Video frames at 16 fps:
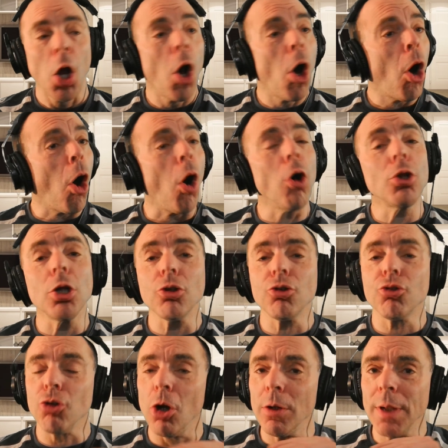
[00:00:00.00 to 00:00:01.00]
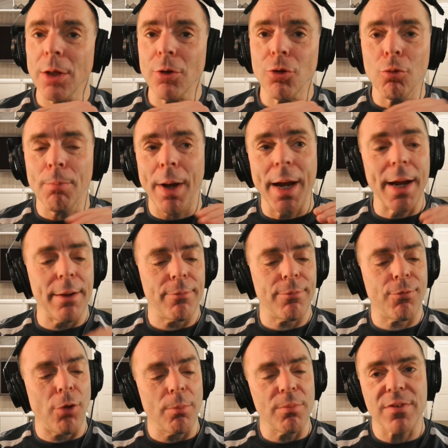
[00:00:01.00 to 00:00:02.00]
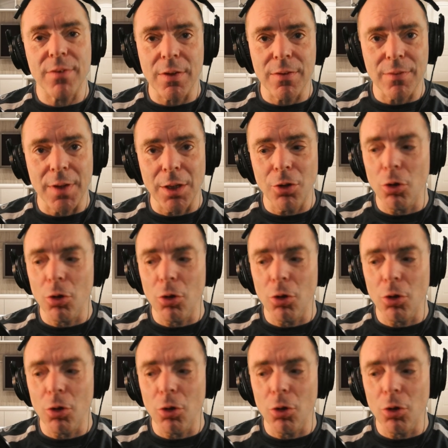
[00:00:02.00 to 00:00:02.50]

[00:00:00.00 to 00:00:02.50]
All the choice that you made from 16